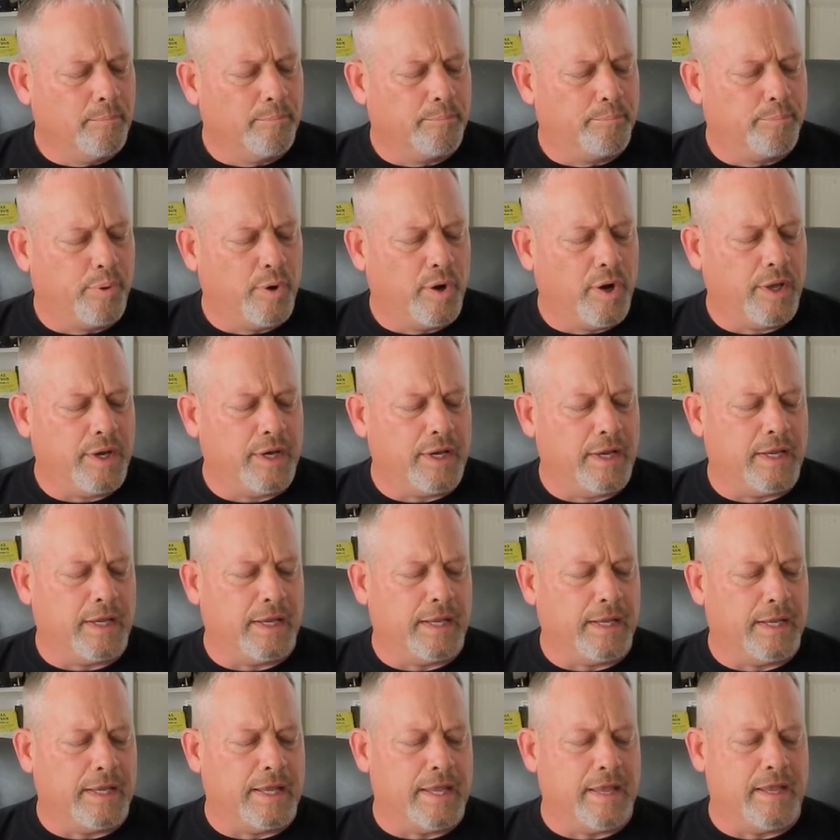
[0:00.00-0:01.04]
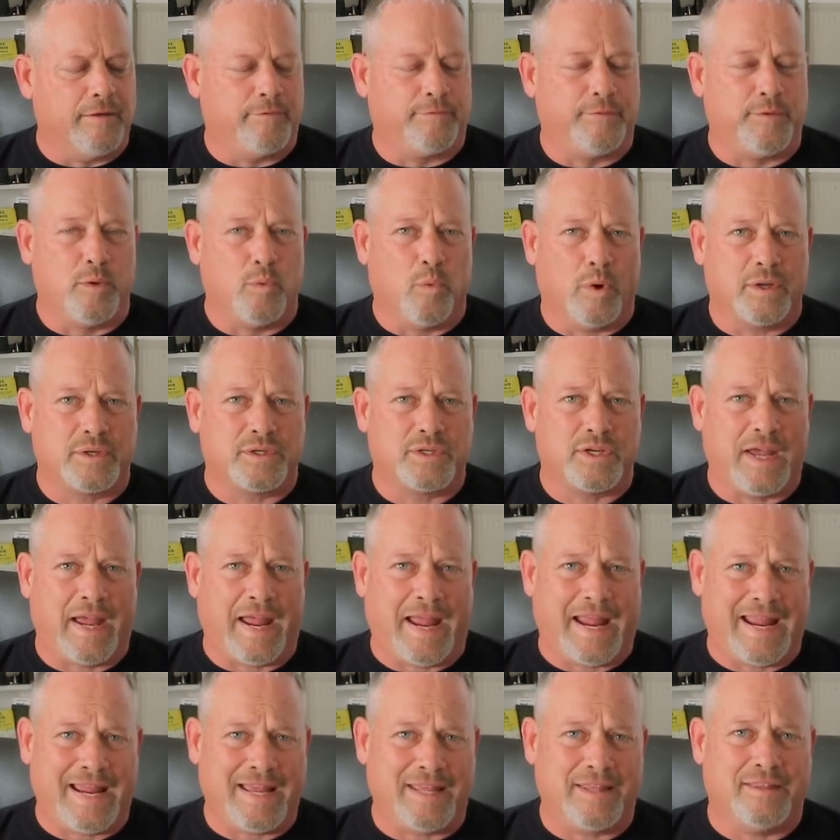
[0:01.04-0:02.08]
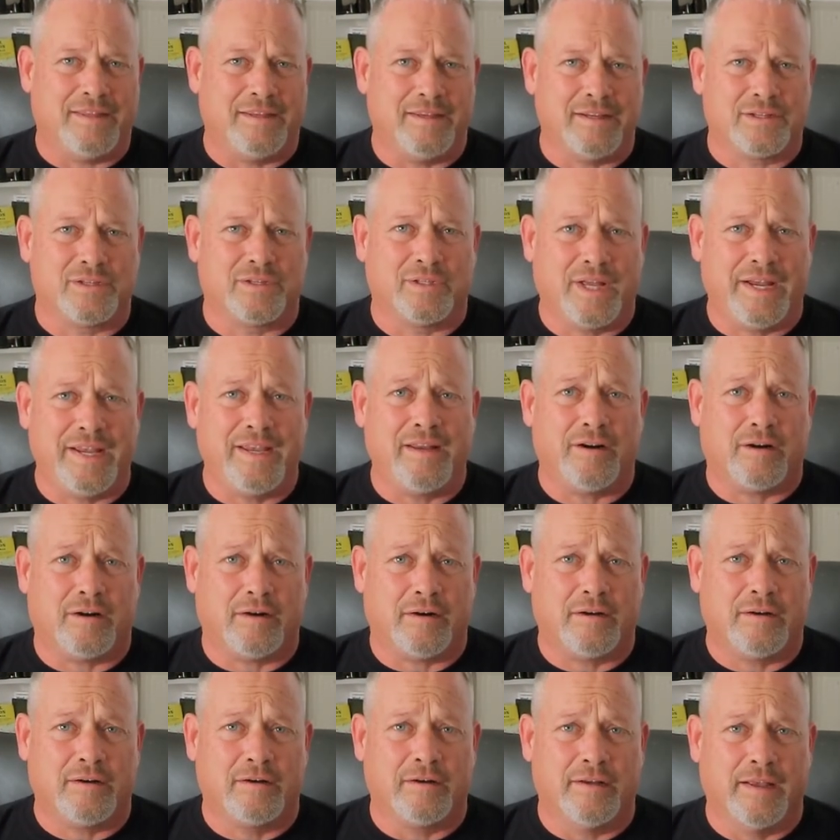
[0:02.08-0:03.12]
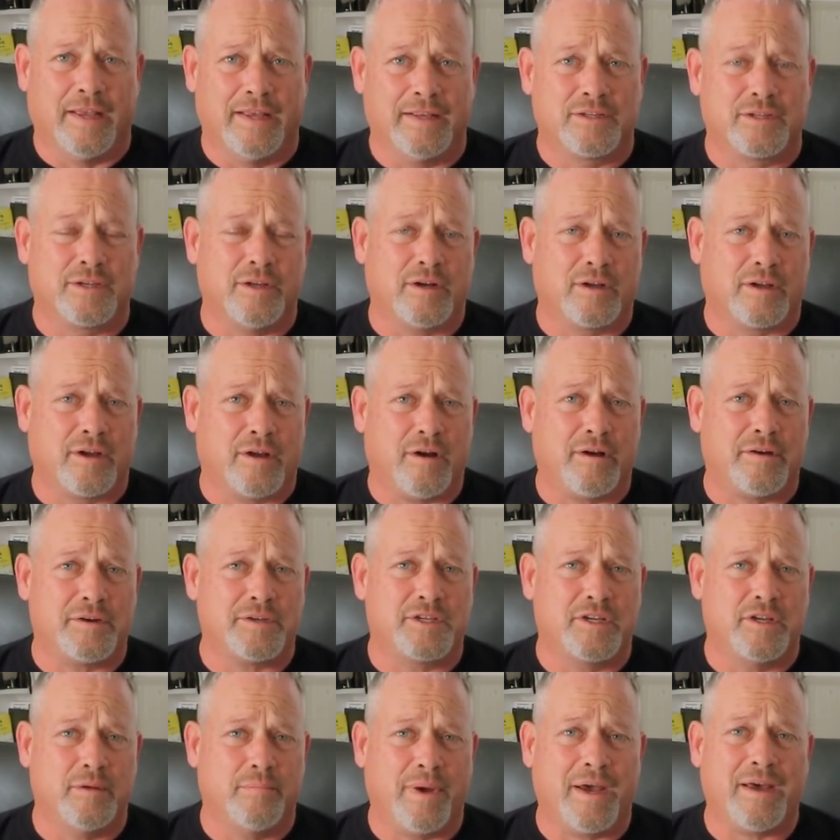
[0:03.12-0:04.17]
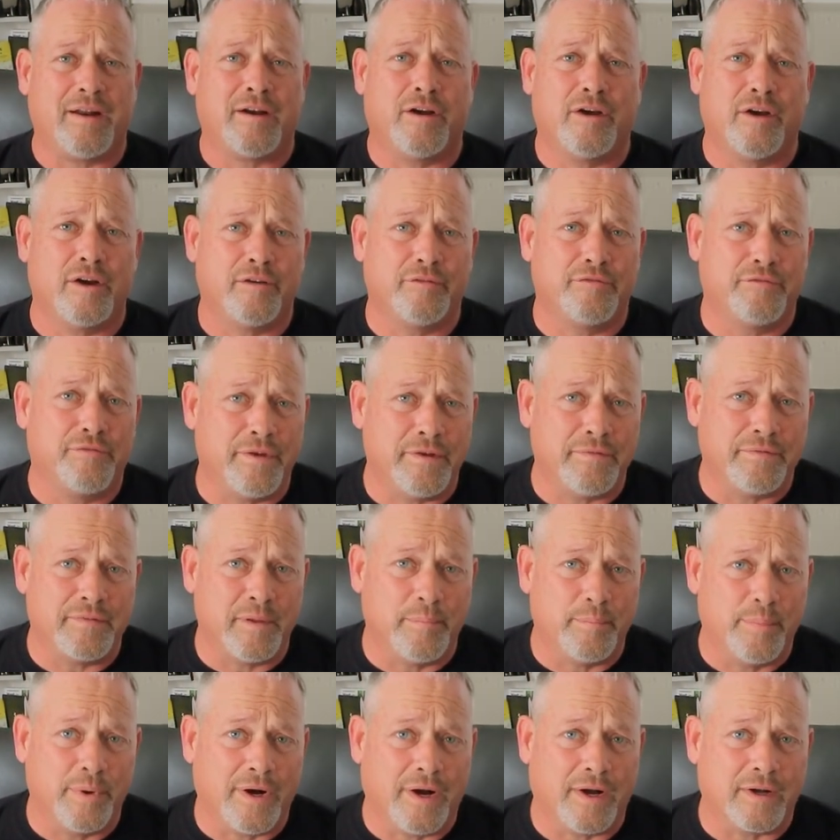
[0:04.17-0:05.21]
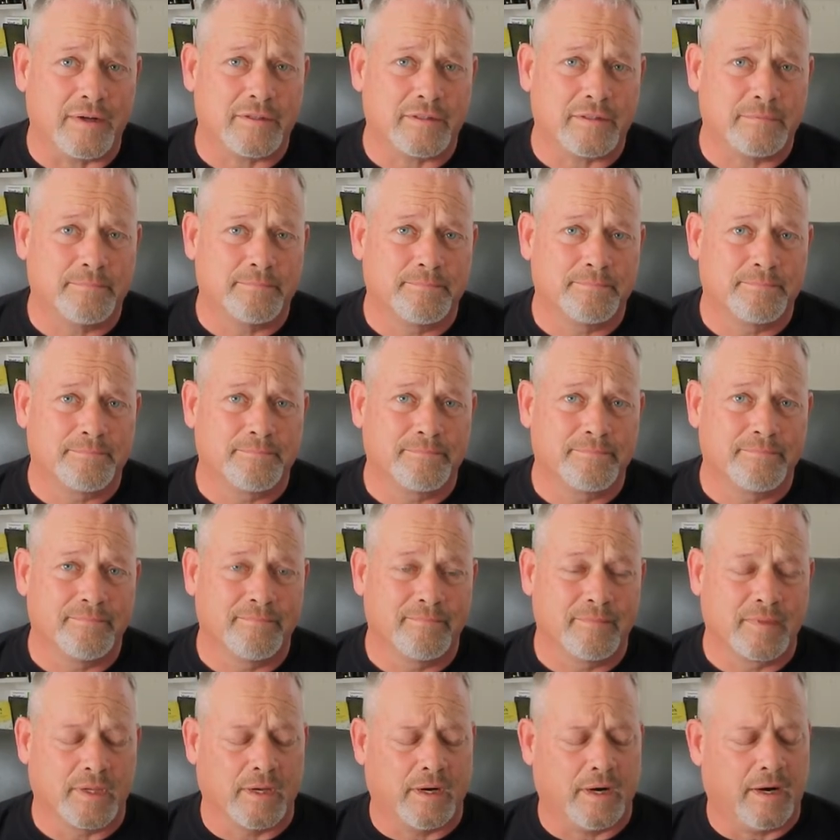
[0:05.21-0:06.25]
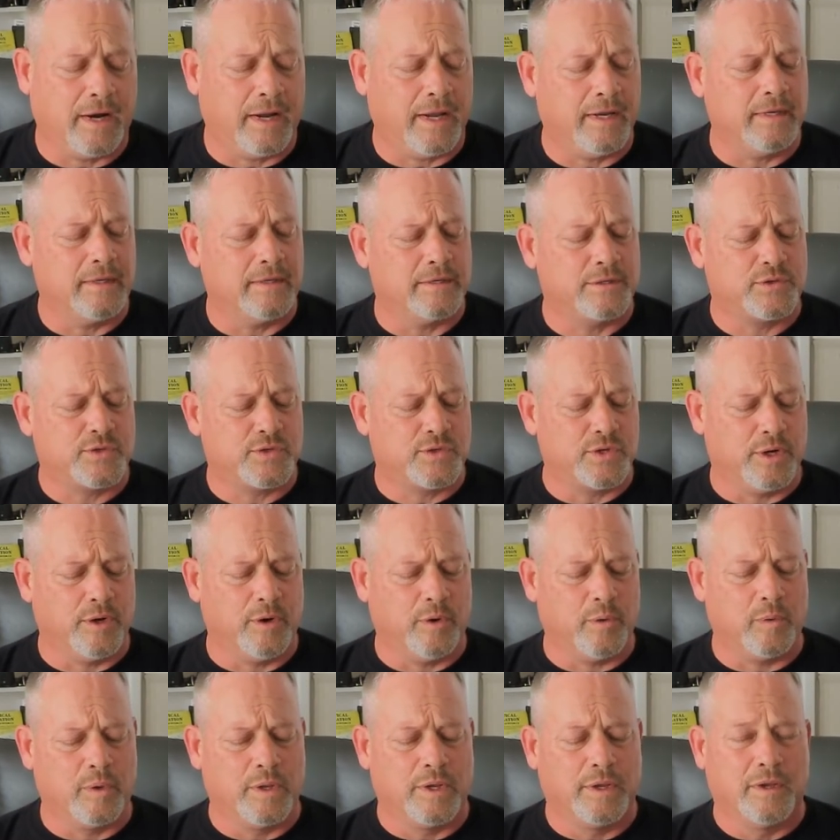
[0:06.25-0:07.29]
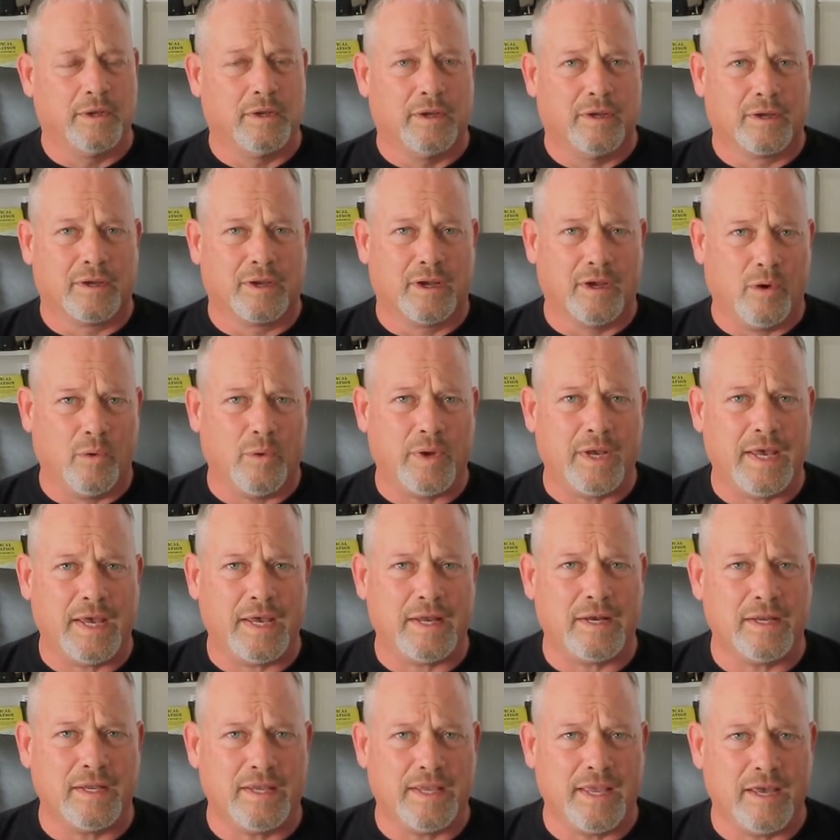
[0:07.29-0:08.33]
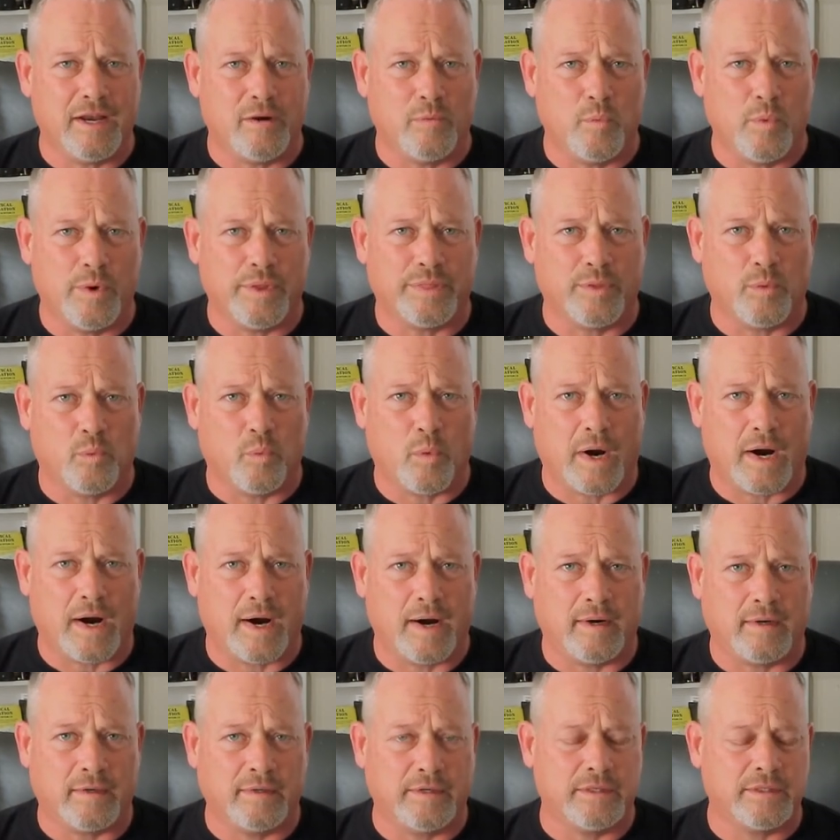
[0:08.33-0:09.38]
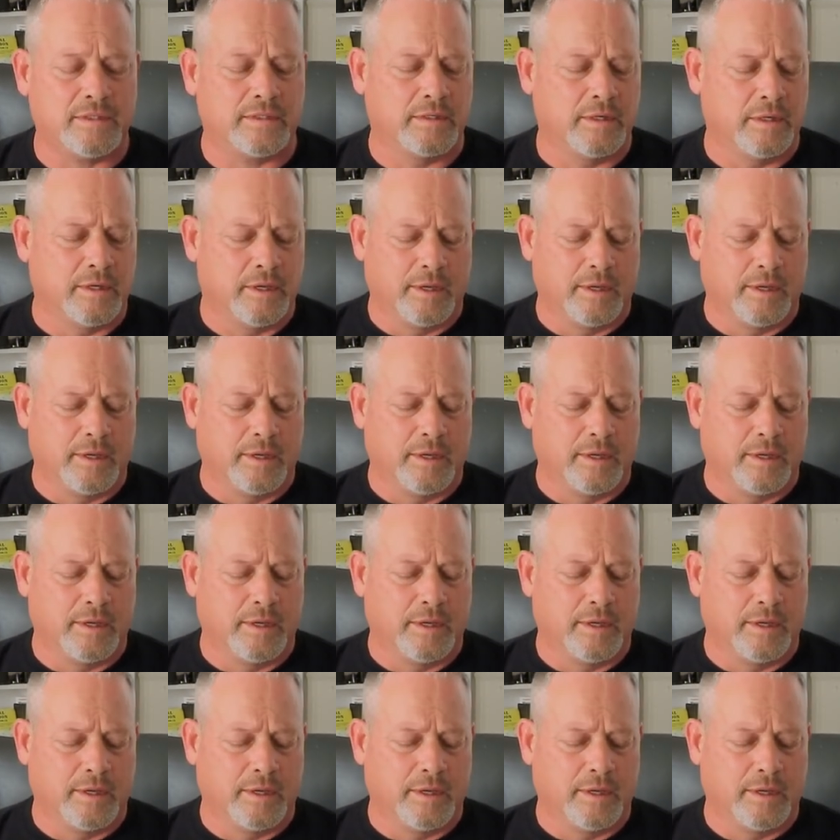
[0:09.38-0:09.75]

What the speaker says: But if you want to add this later, it's going to cost you about $150. All right, so go ahead and get them with the wireless,